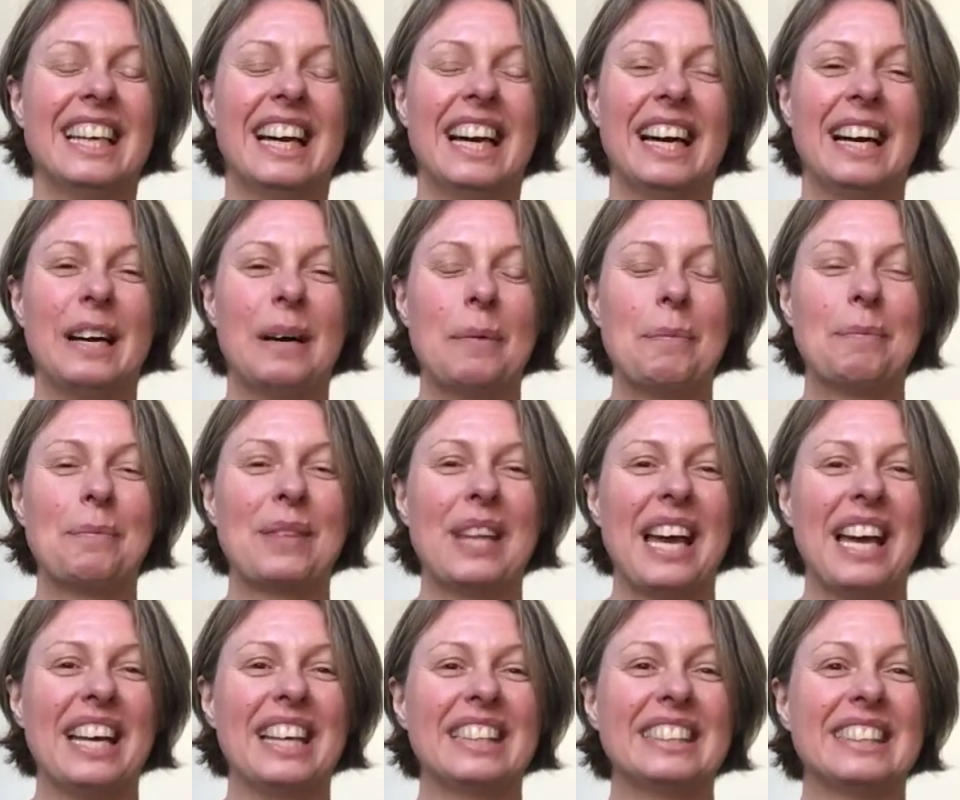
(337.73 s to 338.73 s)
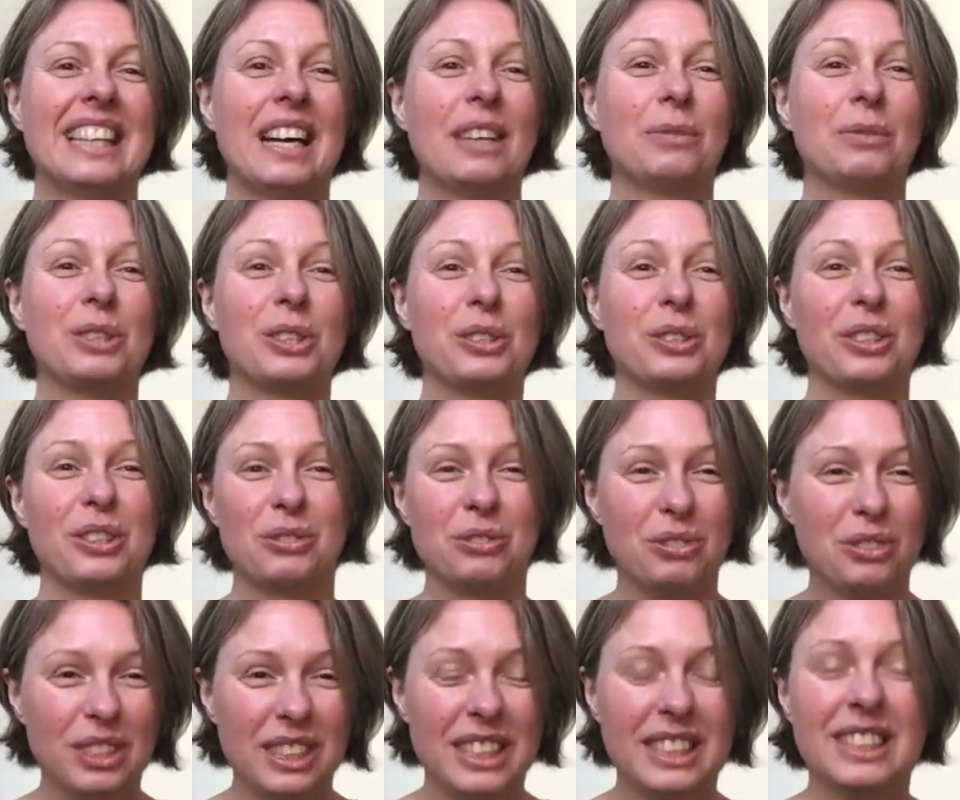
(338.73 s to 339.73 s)
And I wish you a
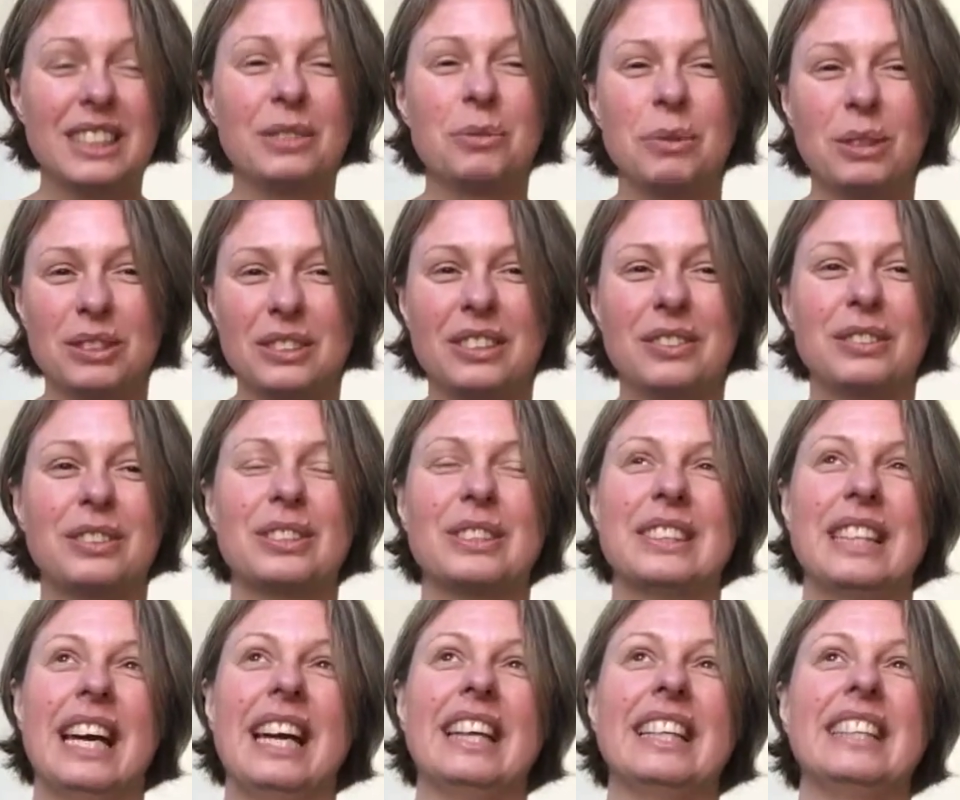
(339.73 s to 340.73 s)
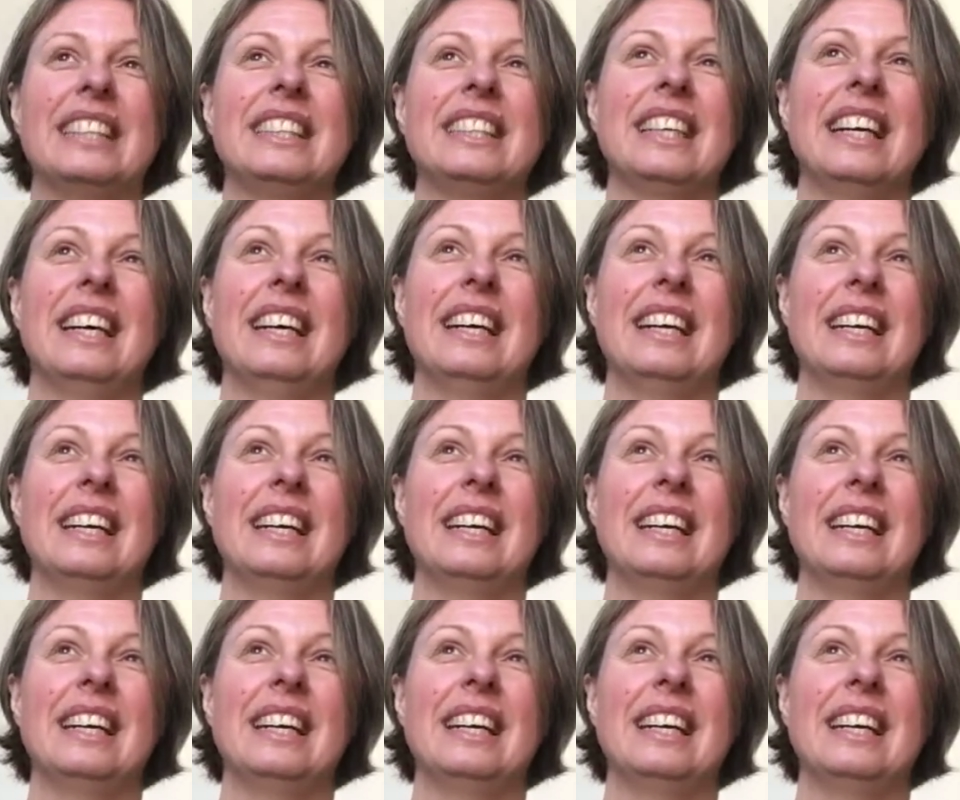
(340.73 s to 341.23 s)
really wonderful day.